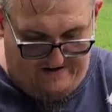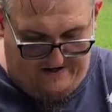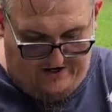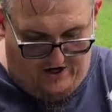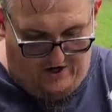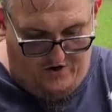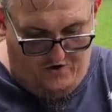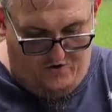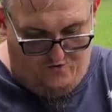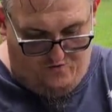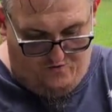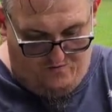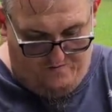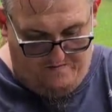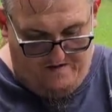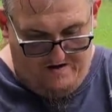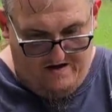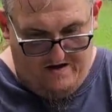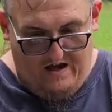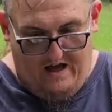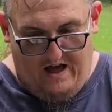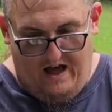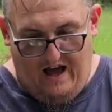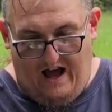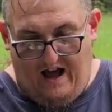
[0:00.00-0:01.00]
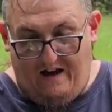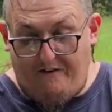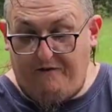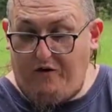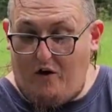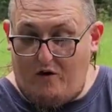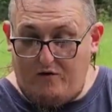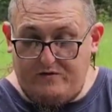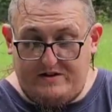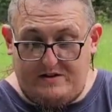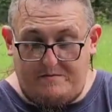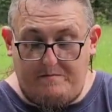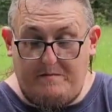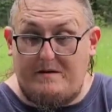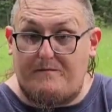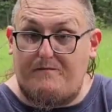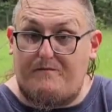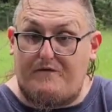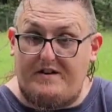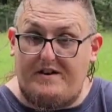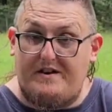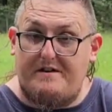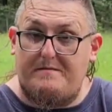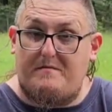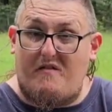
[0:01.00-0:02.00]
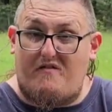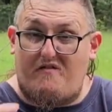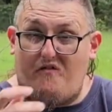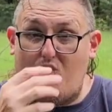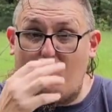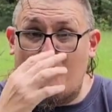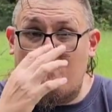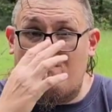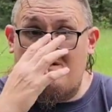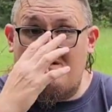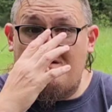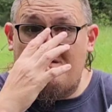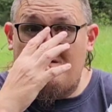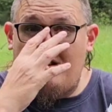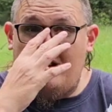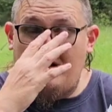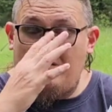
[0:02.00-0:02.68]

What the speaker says: Tomb. I've thrown some Infinite before.